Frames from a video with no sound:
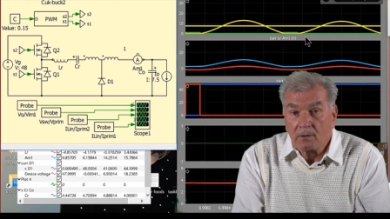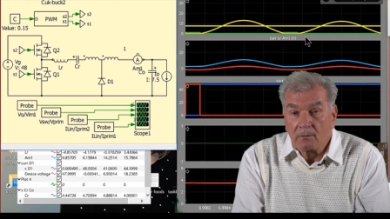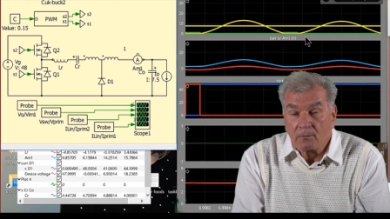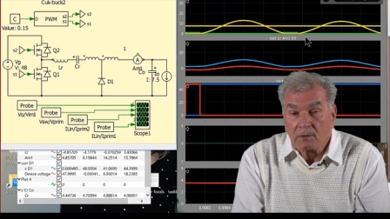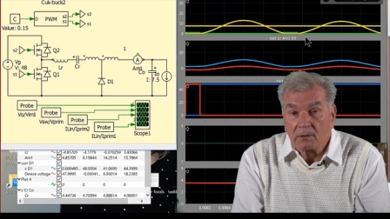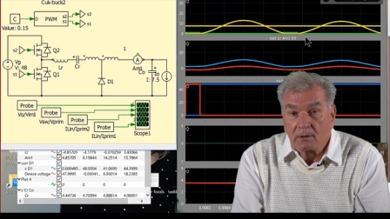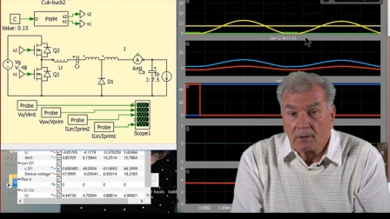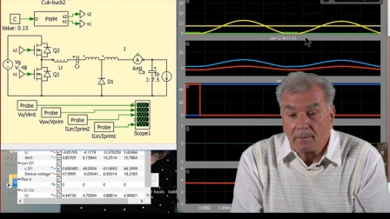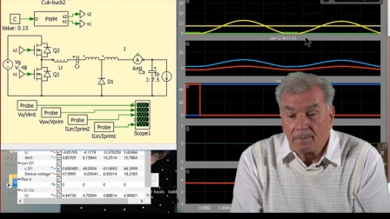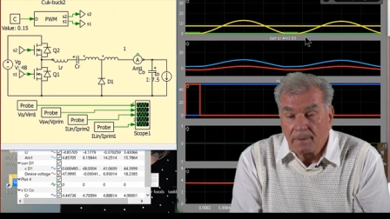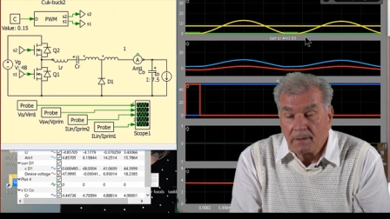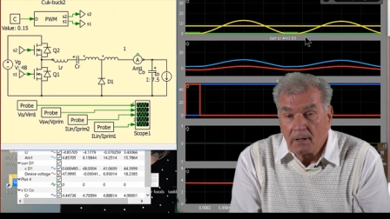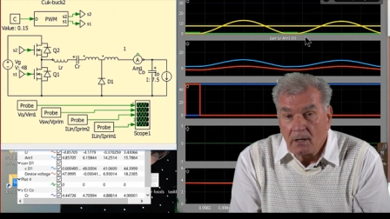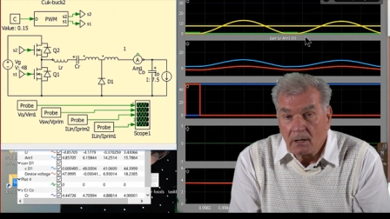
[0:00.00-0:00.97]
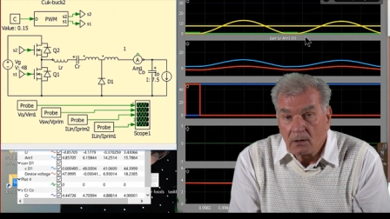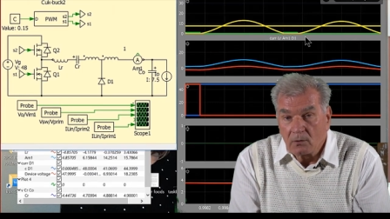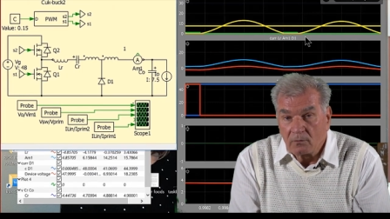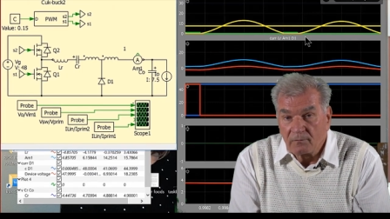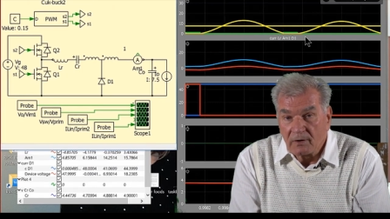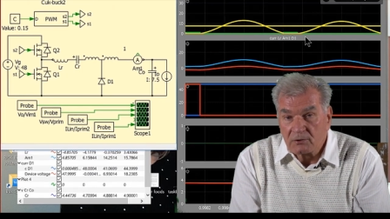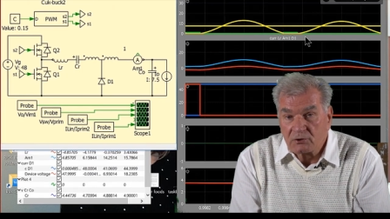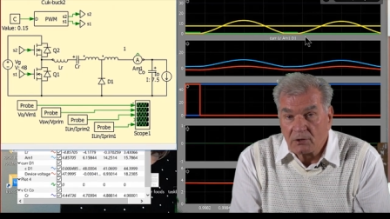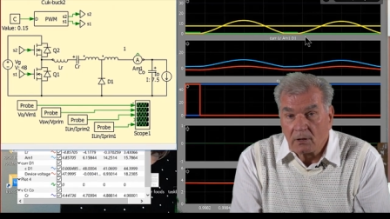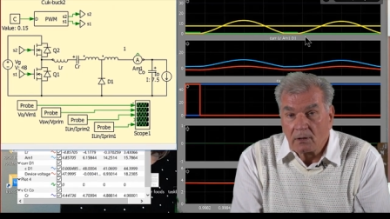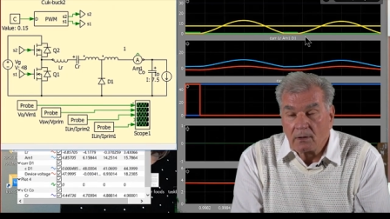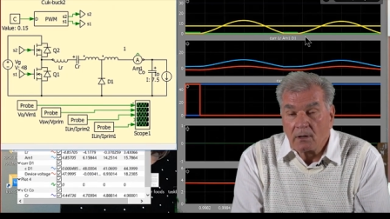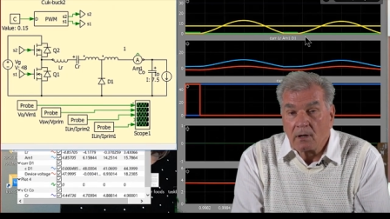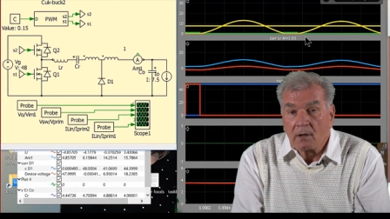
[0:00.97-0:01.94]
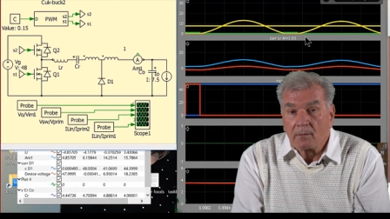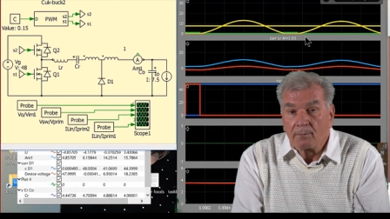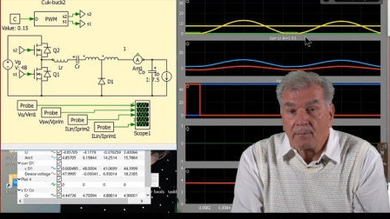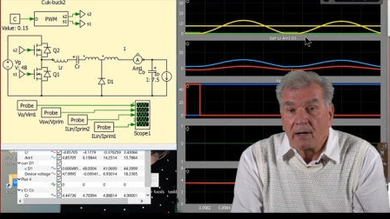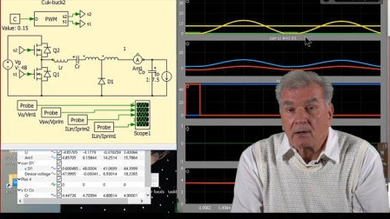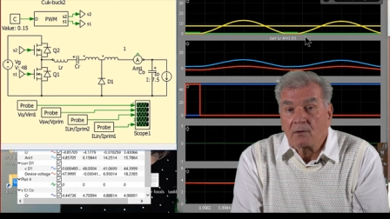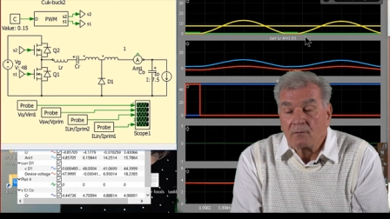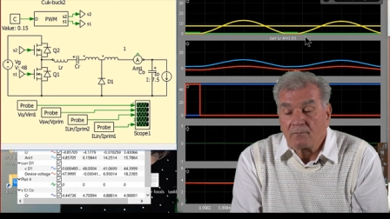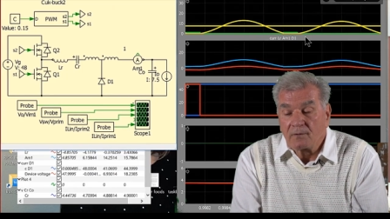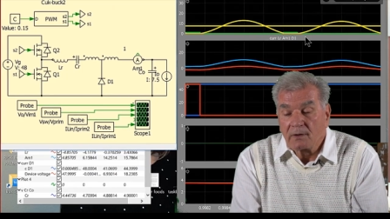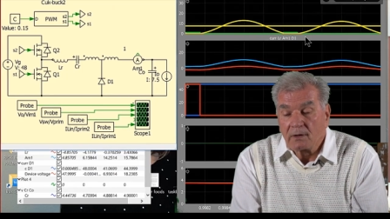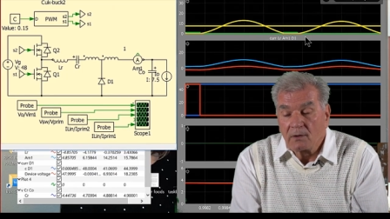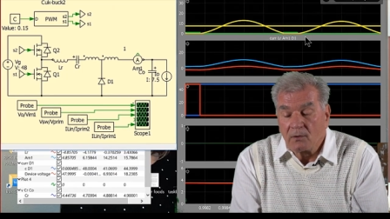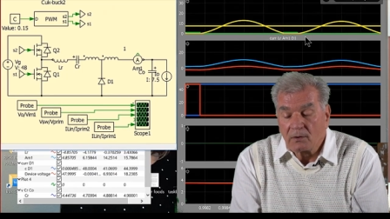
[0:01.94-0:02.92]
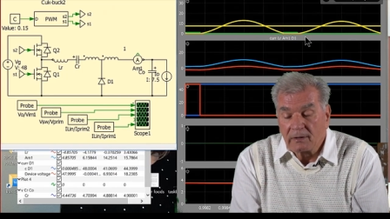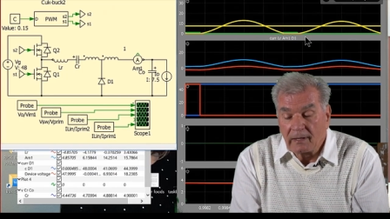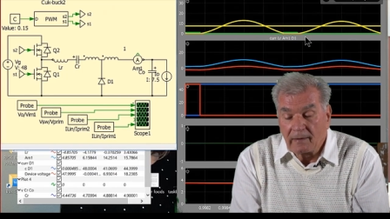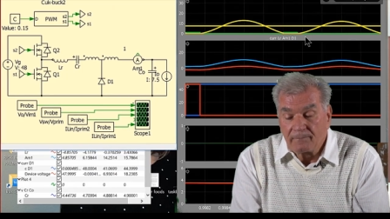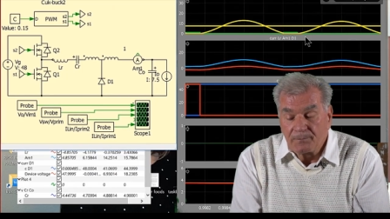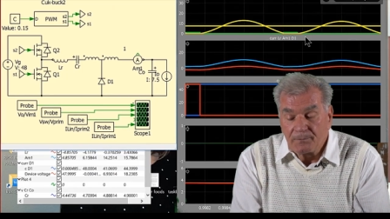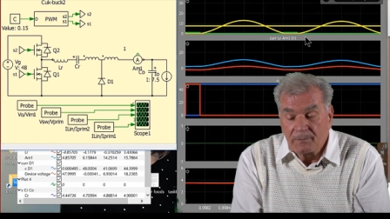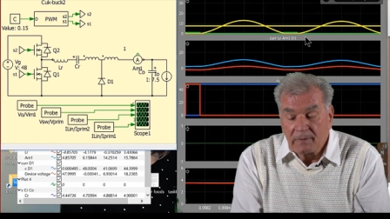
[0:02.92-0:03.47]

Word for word: with the conventional uh, buck converter okay